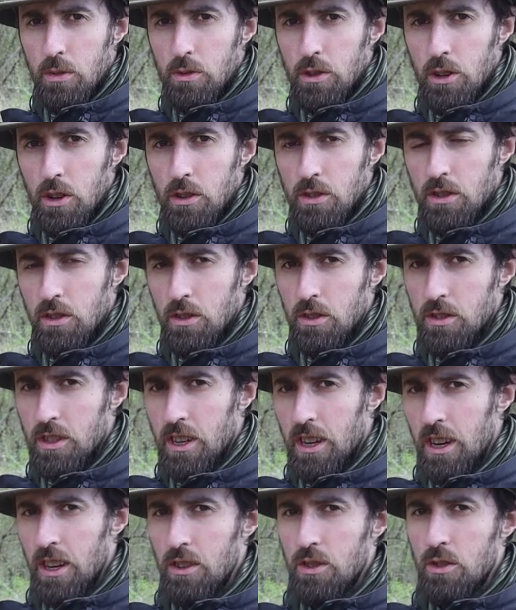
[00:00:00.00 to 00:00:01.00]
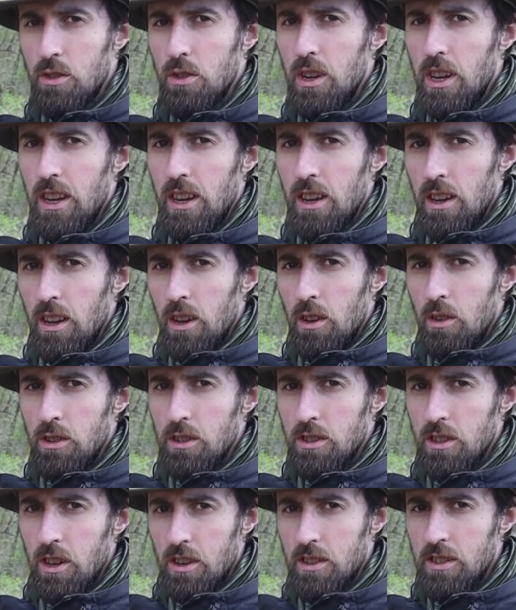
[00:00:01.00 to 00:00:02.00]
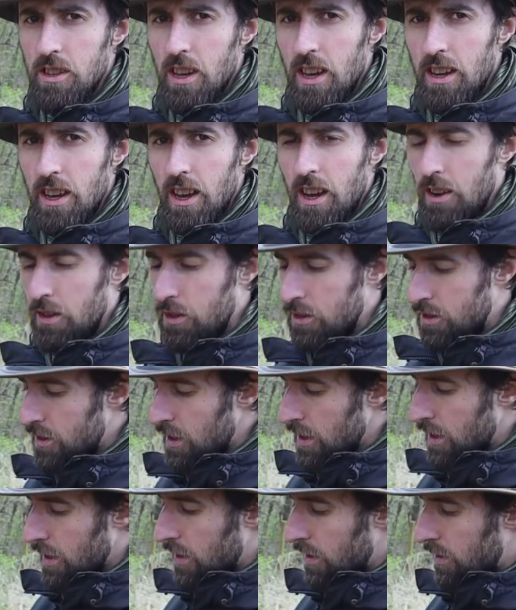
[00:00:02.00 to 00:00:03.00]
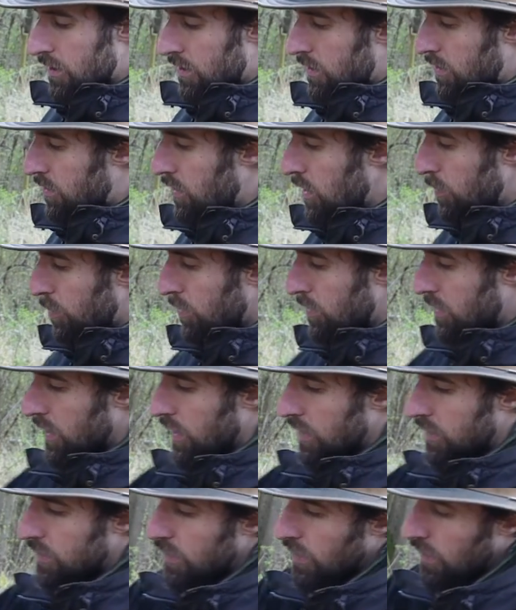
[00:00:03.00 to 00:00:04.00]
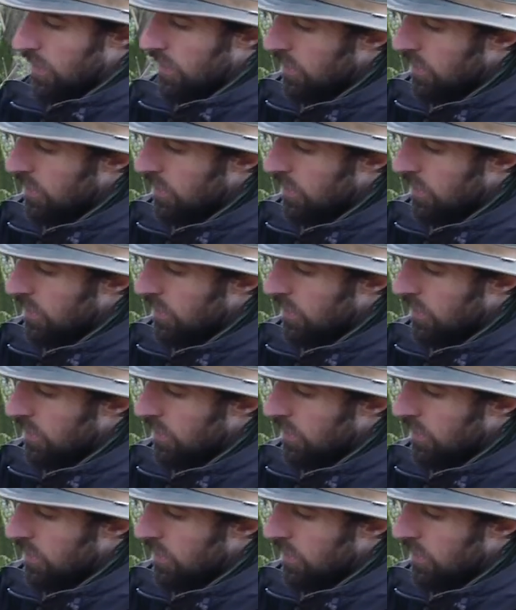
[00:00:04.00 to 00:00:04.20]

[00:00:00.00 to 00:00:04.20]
Chosen your second tree, we're just going to take our second tree protector